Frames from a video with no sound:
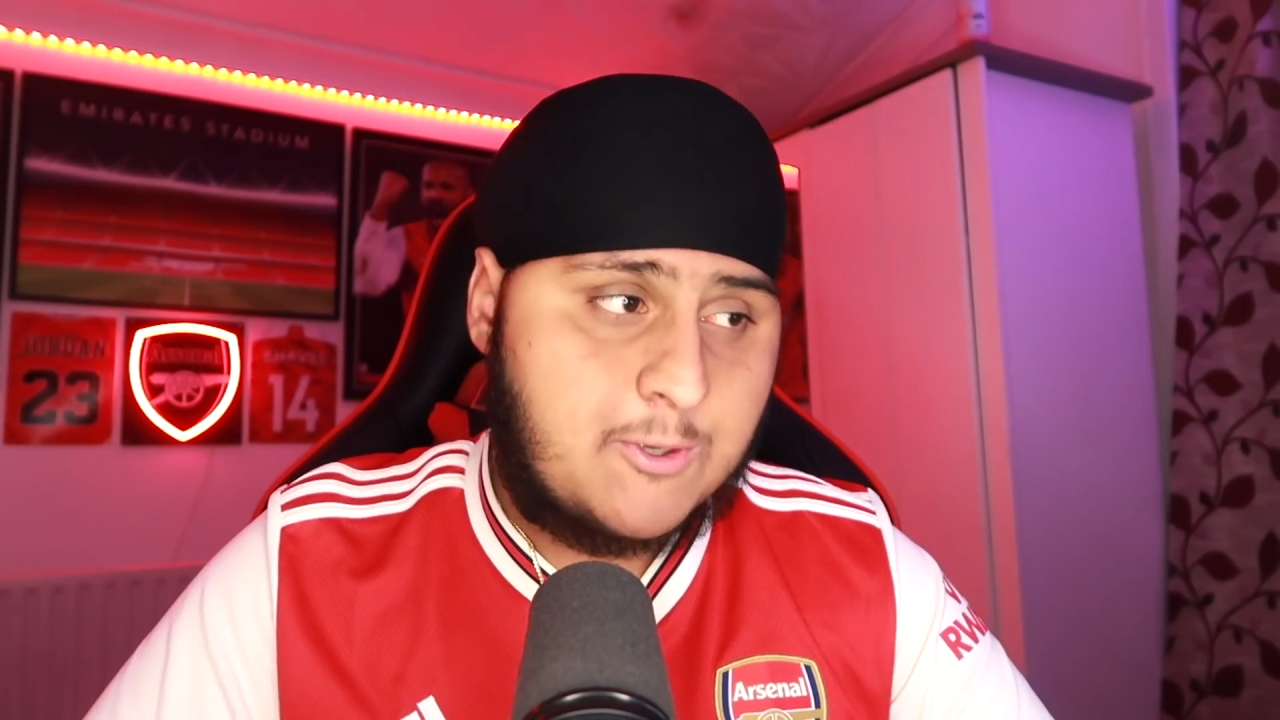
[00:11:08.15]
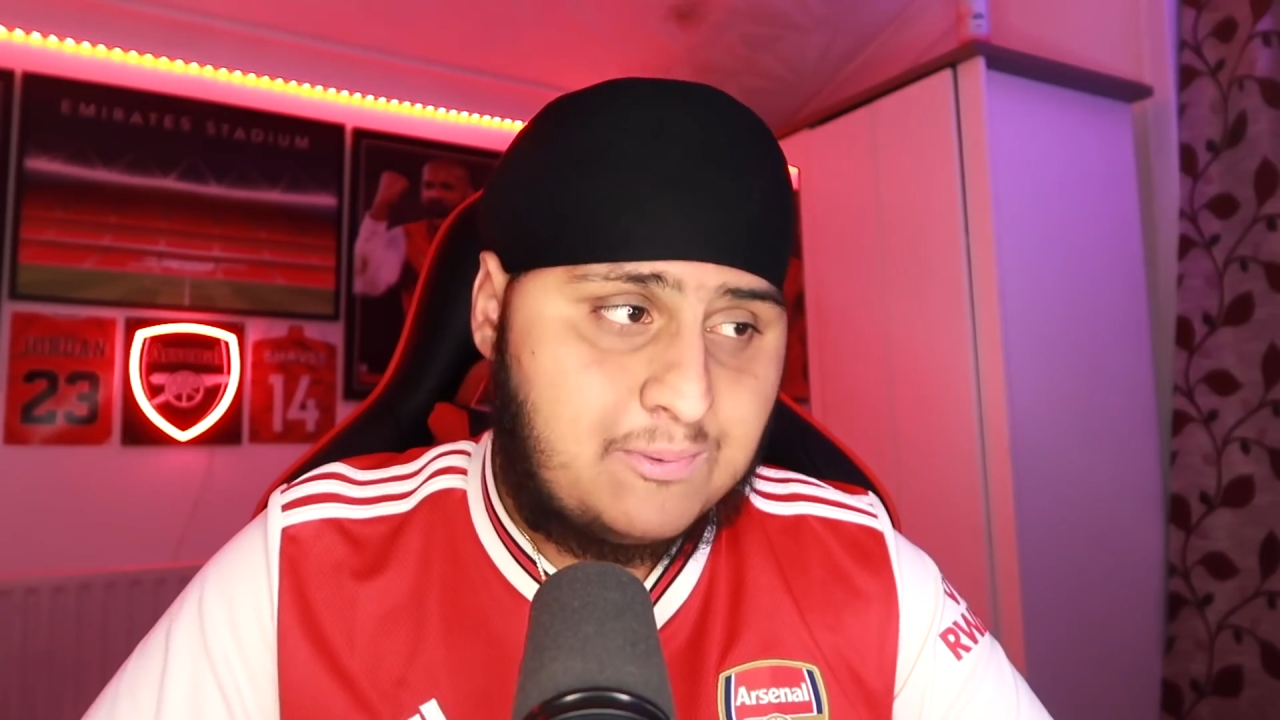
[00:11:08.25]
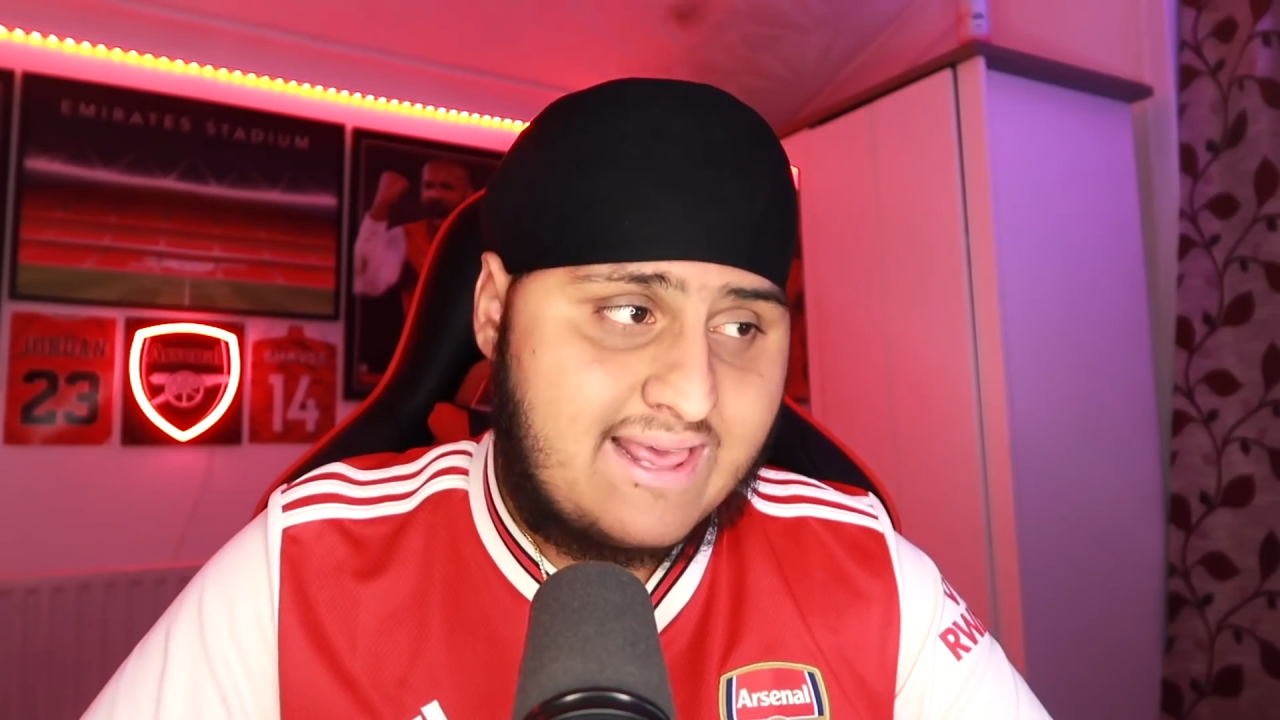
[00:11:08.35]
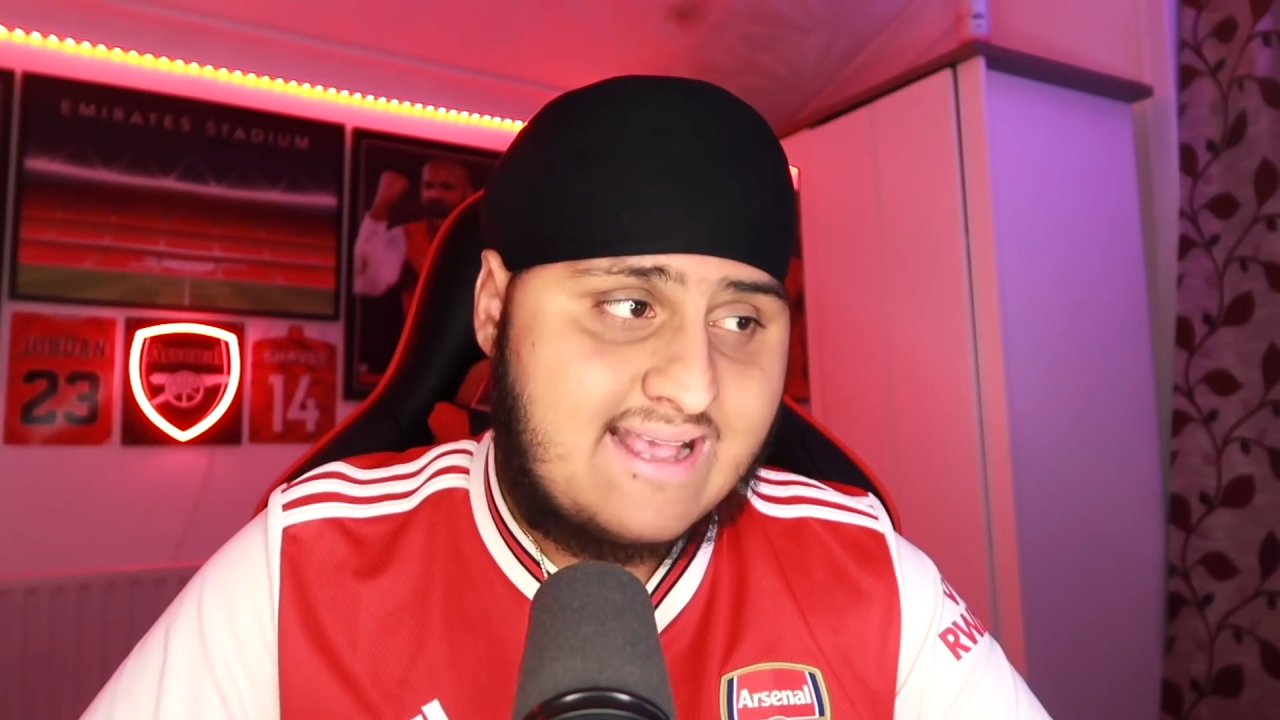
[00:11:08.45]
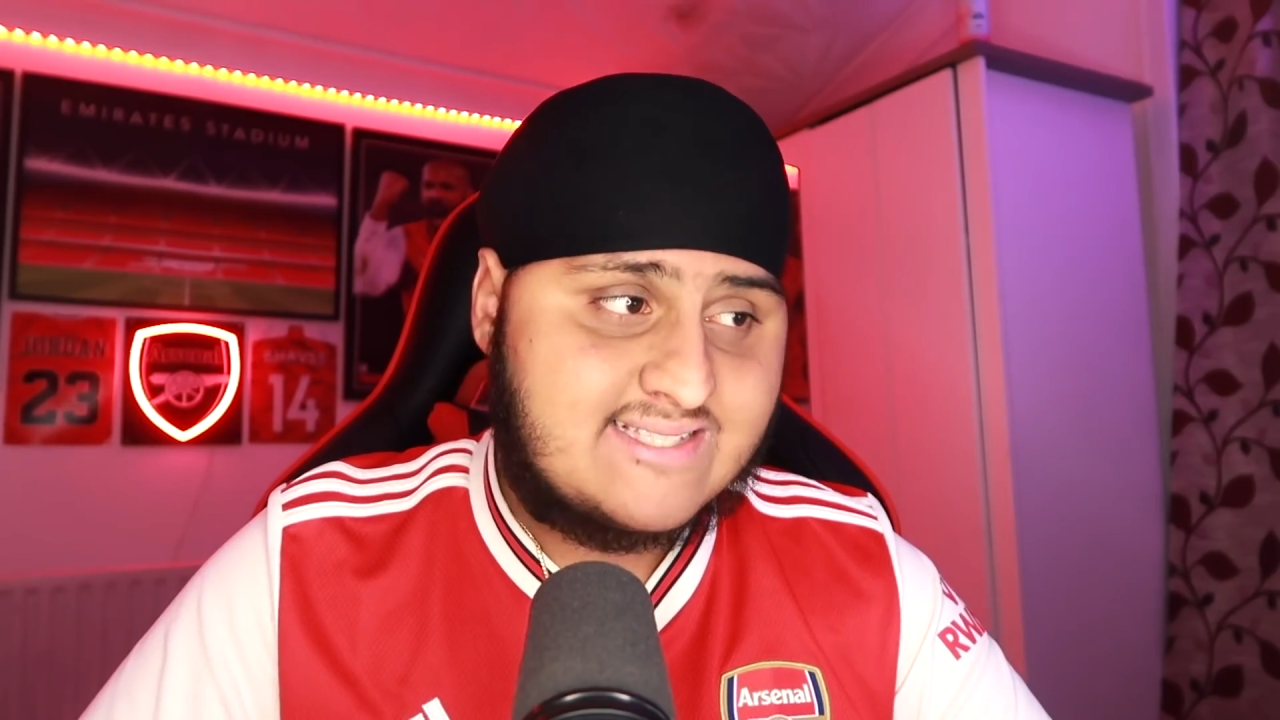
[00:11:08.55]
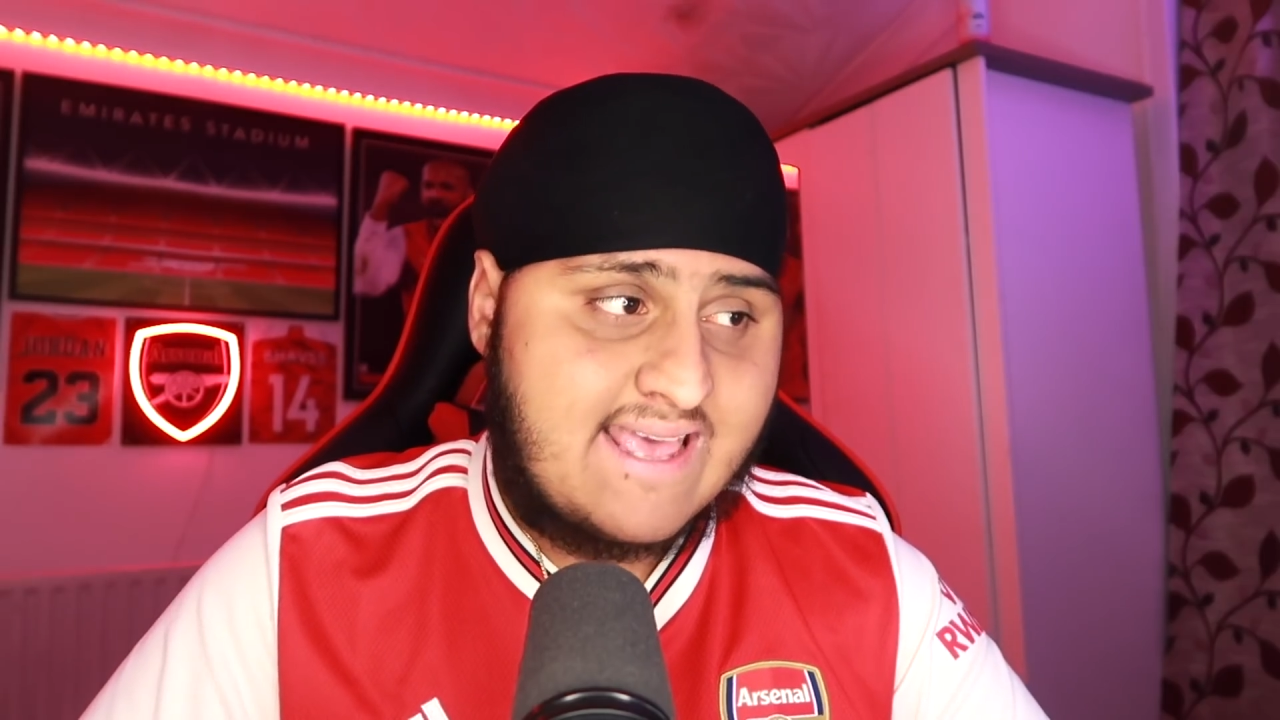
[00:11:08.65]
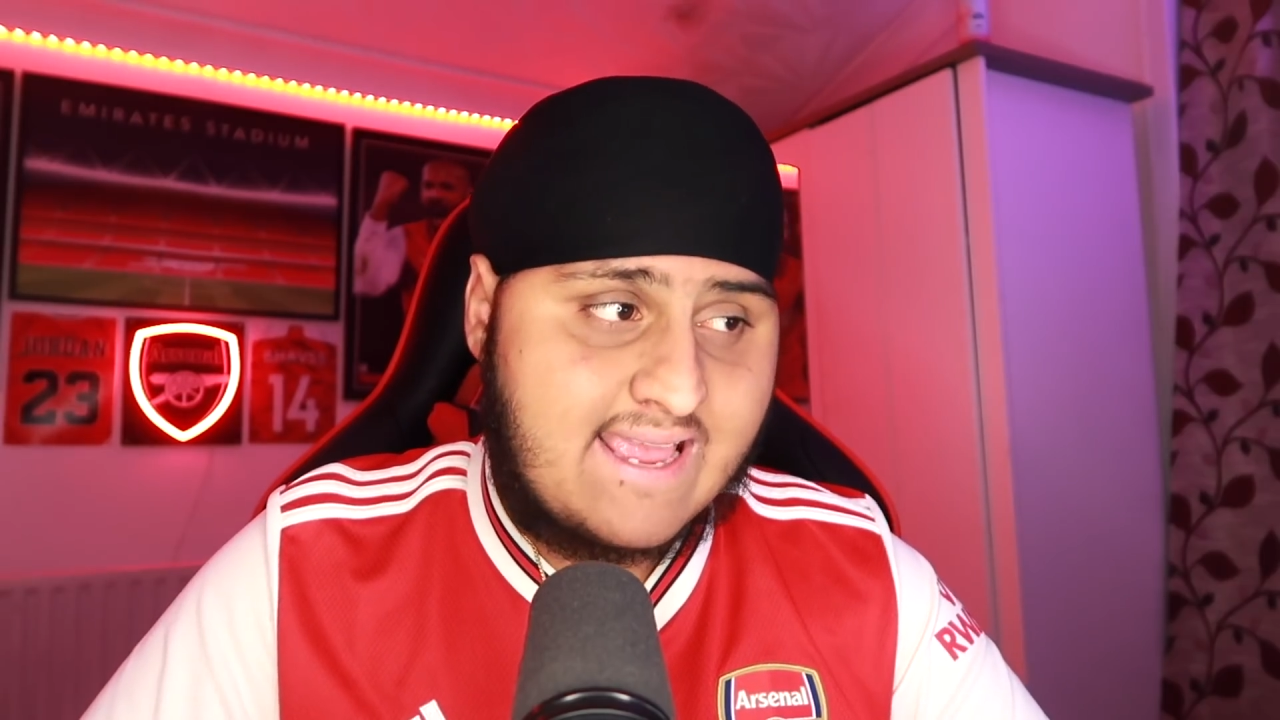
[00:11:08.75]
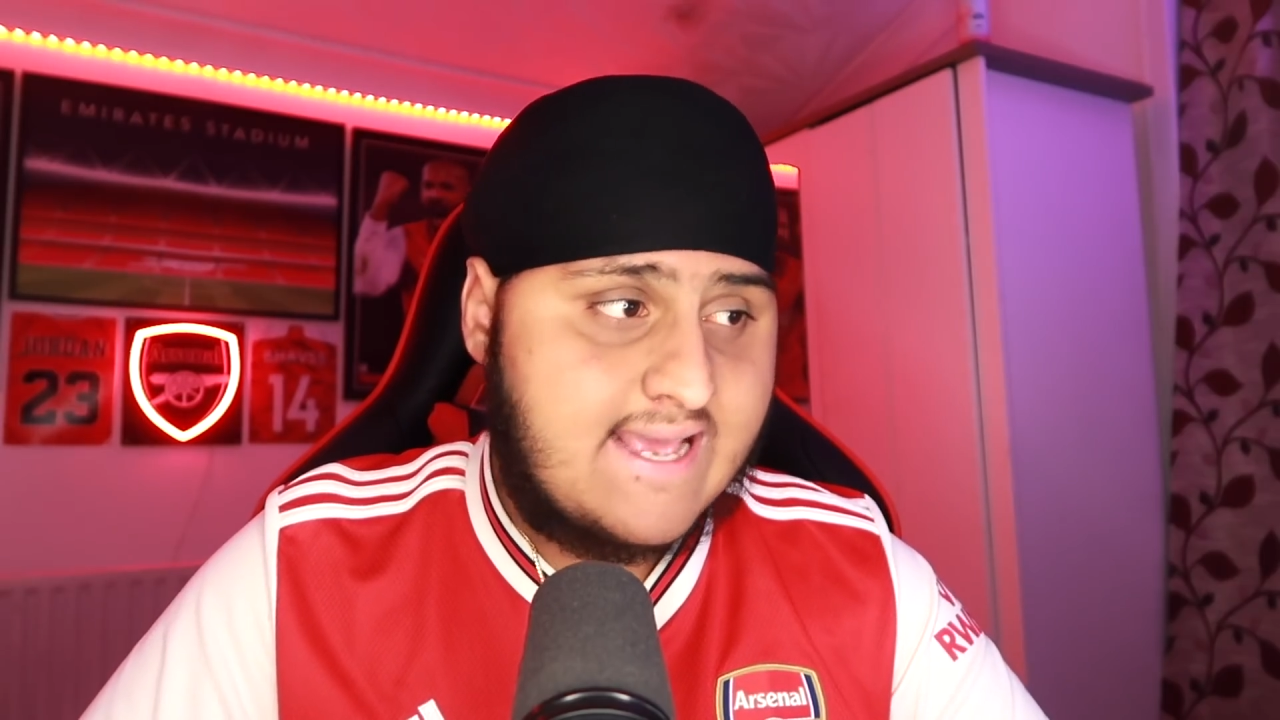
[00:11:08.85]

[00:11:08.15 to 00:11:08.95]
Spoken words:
the players there,